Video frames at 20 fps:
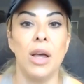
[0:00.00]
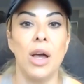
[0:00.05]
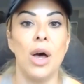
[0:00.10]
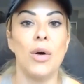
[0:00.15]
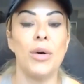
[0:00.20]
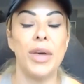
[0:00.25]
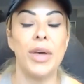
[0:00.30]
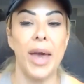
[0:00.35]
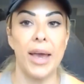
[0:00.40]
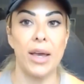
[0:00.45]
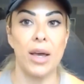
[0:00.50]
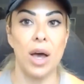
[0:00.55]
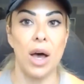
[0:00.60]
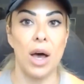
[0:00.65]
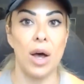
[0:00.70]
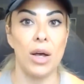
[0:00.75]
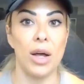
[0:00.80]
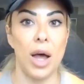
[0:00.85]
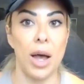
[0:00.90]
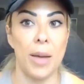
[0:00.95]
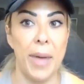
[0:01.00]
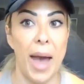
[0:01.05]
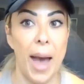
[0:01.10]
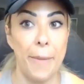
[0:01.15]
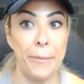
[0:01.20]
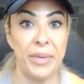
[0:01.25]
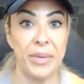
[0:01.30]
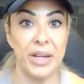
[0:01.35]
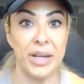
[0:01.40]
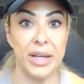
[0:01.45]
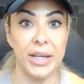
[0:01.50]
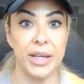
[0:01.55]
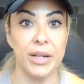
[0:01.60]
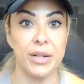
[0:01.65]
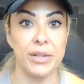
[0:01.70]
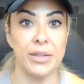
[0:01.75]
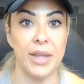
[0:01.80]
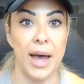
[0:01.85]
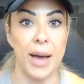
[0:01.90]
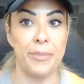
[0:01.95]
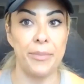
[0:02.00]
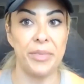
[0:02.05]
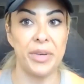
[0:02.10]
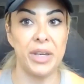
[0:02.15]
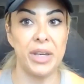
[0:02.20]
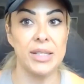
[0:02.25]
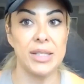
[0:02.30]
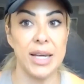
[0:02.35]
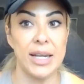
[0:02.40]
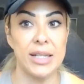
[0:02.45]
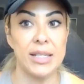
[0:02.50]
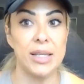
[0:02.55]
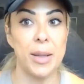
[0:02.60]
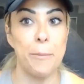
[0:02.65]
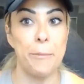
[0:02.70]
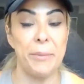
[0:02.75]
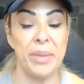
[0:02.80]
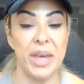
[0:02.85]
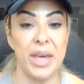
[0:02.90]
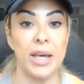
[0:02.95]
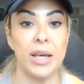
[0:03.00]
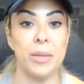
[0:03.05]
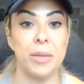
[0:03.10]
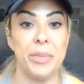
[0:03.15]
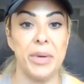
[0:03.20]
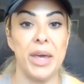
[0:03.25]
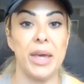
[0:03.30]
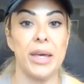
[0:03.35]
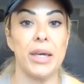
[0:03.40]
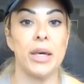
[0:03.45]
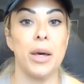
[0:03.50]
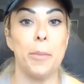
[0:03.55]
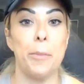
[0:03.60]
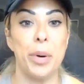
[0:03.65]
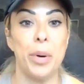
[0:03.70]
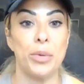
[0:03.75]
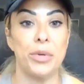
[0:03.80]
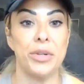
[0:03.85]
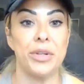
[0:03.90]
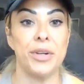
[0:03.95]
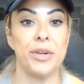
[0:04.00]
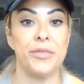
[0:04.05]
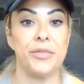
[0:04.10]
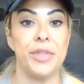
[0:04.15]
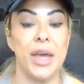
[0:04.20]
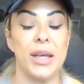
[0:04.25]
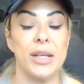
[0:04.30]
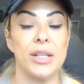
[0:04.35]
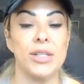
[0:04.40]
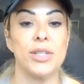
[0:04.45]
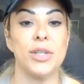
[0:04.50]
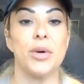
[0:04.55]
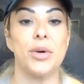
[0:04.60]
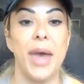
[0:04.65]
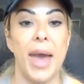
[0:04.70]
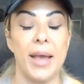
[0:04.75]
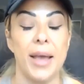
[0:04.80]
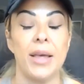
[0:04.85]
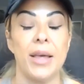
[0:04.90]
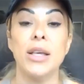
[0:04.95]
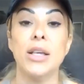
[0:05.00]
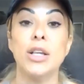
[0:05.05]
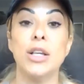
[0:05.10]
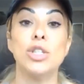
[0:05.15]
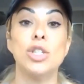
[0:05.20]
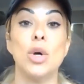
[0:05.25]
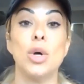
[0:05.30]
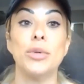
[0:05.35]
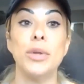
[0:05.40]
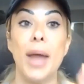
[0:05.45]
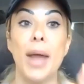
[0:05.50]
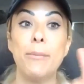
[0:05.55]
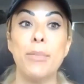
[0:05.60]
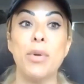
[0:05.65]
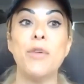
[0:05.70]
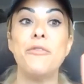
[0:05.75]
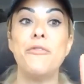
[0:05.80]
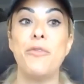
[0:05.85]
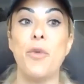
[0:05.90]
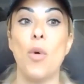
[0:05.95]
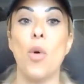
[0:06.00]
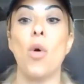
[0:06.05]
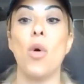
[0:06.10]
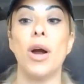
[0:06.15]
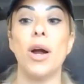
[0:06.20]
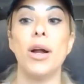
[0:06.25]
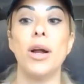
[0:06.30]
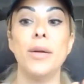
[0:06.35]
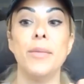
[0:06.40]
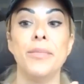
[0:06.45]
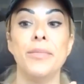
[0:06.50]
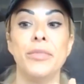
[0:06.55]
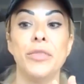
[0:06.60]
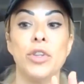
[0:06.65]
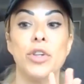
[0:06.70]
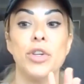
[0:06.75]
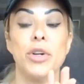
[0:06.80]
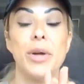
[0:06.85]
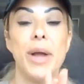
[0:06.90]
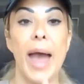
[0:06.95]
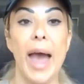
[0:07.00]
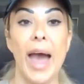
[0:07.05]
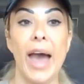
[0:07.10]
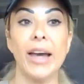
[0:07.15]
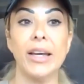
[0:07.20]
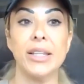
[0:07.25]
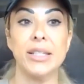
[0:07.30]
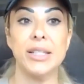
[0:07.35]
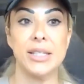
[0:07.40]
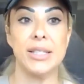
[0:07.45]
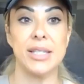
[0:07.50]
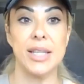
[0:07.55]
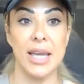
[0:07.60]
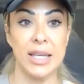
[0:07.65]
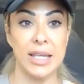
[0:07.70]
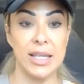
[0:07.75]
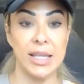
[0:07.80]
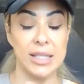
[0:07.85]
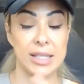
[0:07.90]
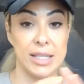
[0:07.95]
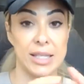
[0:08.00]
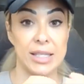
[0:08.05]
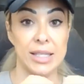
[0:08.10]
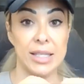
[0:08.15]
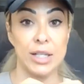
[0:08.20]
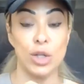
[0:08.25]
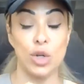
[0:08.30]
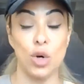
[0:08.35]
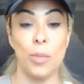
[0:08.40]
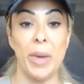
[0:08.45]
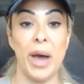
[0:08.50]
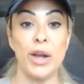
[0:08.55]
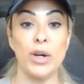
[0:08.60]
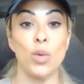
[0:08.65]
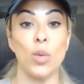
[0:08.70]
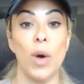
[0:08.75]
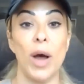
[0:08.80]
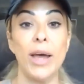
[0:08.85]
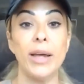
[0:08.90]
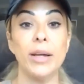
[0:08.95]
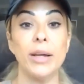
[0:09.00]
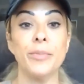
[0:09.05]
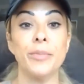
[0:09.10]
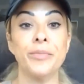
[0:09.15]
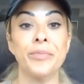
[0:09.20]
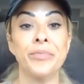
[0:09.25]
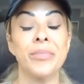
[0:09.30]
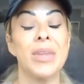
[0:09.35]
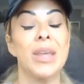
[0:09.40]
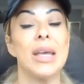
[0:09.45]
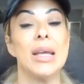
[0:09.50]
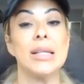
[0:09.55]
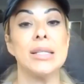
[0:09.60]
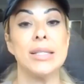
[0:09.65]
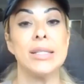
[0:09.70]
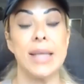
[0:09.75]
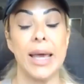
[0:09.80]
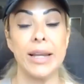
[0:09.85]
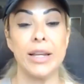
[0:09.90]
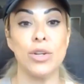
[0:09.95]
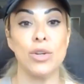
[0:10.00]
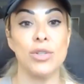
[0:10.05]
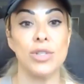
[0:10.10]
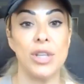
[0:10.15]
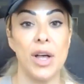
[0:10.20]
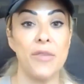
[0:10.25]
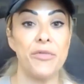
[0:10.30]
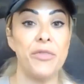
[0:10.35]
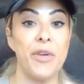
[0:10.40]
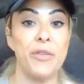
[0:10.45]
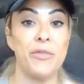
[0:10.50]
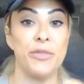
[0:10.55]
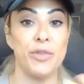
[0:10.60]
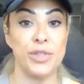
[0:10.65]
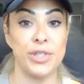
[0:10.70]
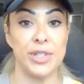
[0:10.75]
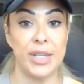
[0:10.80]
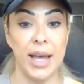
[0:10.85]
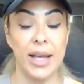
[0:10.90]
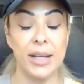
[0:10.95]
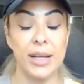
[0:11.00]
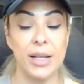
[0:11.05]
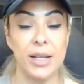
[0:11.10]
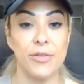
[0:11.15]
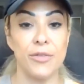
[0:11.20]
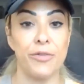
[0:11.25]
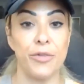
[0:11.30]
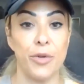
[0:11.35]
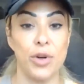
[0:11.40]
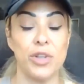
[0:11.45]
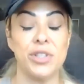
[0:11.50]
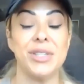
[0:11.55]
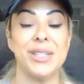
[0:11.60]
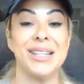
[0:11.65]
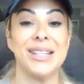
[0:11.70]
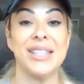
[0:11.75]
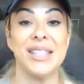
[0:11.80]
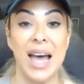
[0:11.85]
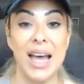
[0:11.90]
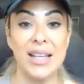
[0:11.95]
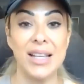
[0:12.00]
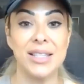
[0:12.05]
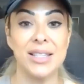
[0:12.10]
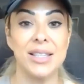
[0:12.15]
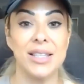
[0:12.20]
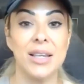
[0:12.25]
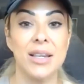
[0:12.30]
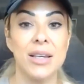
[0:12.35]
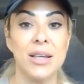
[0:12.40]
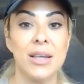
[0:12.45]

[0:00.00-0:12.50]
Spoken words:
Okay. I'm happy to hear that, because that is a big, big component of things. Okay. So number 4, your hack to stay consistent no matter what is setting yourself up for success,